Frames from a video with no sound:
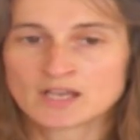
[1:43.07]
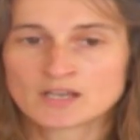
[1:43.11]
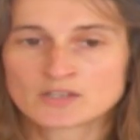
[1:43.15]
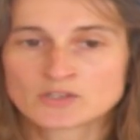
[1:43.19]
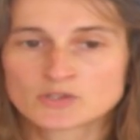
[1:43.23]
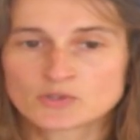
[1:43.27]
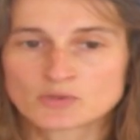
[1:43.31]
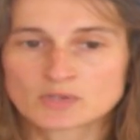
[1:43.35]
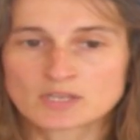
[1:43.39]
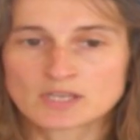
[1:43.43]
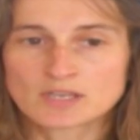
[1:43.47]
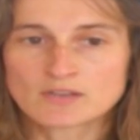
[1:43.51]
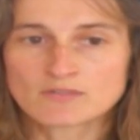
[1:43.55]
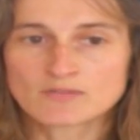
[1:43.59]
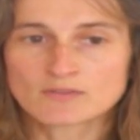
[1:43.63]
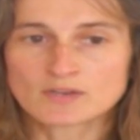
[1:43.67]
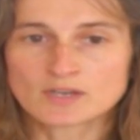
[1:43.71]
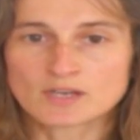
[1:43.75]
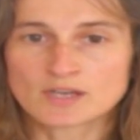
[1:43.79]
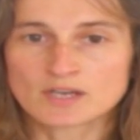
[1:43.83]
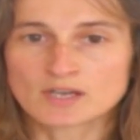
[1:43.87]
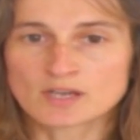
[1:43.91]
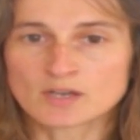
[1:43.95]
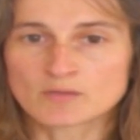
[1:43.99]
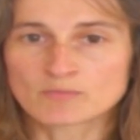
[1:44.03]
to give
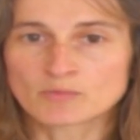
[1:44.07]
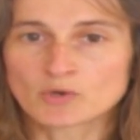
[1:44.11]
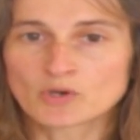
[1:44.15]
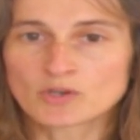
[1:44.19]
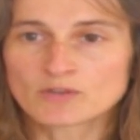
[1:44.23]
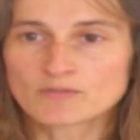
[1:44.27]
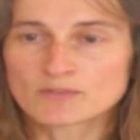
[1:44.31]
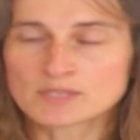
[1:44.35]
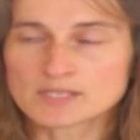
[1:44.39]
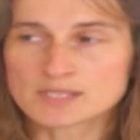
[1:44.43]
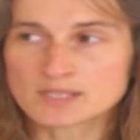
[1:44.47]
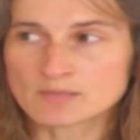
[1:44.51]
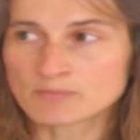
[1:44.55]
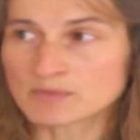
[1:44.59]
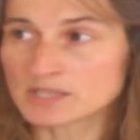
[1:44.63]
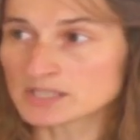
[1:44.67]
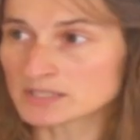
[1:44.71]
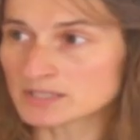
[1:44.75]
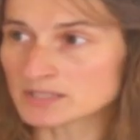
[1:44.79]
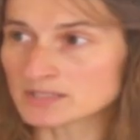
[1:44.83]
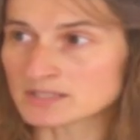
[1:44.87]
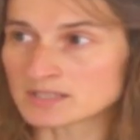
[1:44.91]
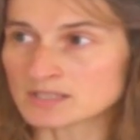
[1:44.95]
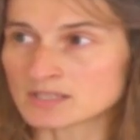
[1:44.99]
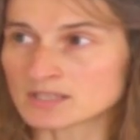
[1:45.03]
more
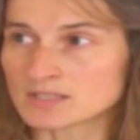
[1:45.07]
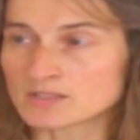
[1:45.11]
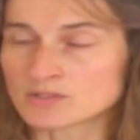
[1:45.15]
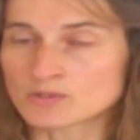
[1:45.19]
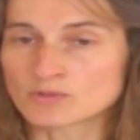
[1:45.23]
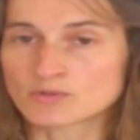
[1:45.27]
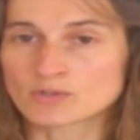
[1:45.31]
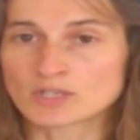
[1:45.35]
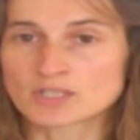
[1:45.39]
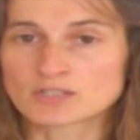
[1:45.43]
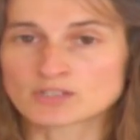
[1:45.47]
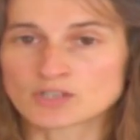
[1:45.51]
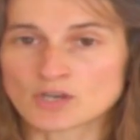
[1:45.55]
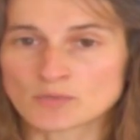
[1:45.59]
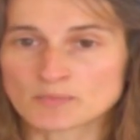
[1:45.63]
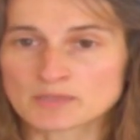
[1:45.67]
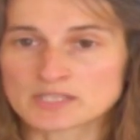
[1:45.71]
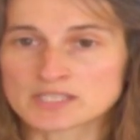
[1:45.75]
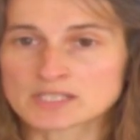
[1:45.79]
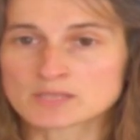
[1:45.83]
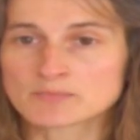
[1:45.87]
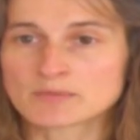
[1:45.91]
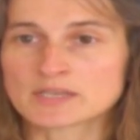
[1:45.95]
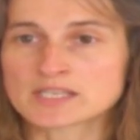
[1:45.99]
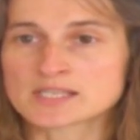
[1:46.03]
visibility to Ethiopian
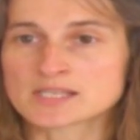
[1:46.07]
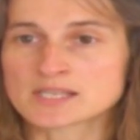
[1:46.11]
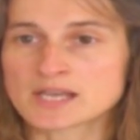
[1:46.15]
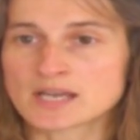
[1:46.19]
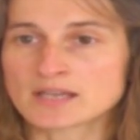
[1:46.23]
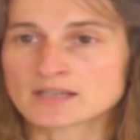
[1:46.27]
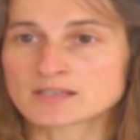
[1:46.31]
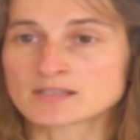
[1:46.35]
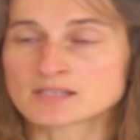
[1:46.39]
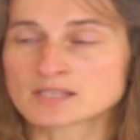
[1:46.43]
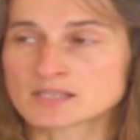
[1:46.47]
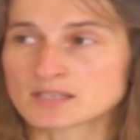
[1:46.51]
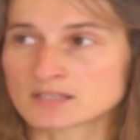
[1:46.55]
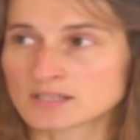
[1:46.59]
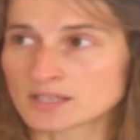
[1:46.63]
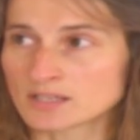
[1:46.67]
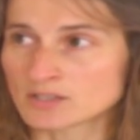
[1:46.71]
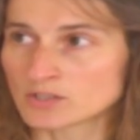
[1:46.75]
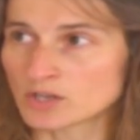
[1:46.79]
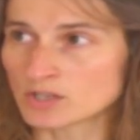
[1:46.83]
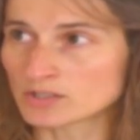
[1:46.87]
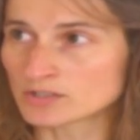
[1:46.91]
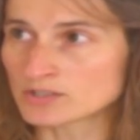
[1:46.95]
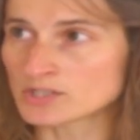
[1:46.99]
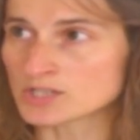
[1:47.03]
Space Science and
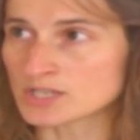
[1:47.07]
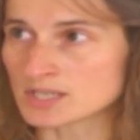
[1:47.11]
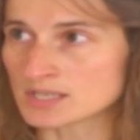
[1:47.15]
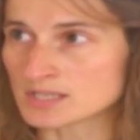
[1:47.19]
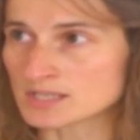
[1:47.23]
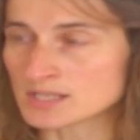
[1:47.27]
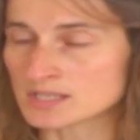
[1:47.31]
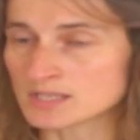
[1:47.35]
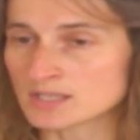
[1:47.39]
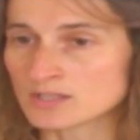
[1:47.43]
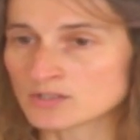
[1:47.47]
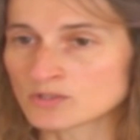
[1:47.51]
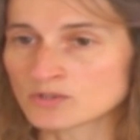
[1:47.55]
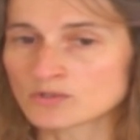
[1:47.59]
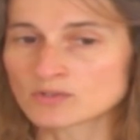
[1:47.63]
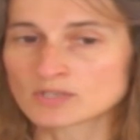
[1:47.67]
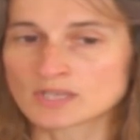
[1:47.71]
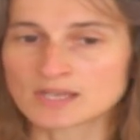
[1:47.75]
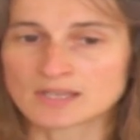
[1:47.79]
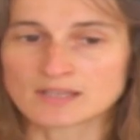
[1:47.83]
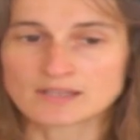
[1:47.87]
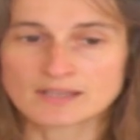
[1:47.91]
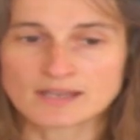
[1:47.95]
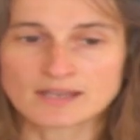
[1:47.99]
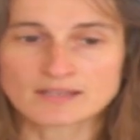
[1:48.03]
Technology Institute
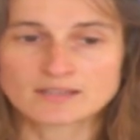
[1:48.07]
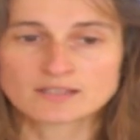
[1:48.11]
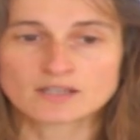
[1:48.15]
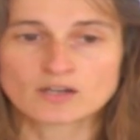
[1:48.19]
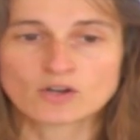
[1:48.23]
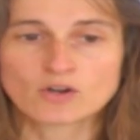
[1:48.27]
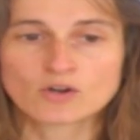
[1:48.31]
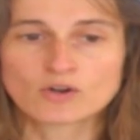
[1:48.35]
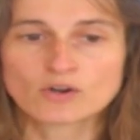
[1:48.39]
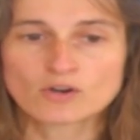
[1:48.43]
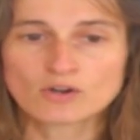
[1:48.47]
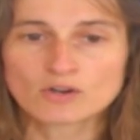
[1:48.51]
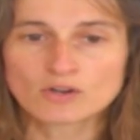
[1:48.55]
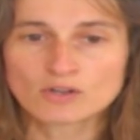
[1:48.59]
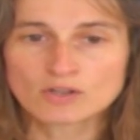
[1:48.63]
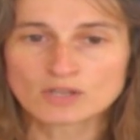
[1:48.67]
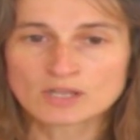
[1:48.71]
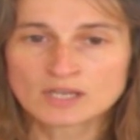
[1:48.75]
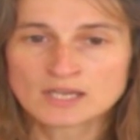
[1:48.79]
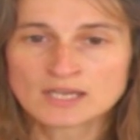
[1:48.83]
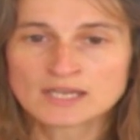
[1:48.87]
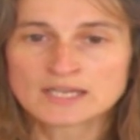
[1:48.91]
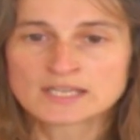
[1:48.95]
and then the whole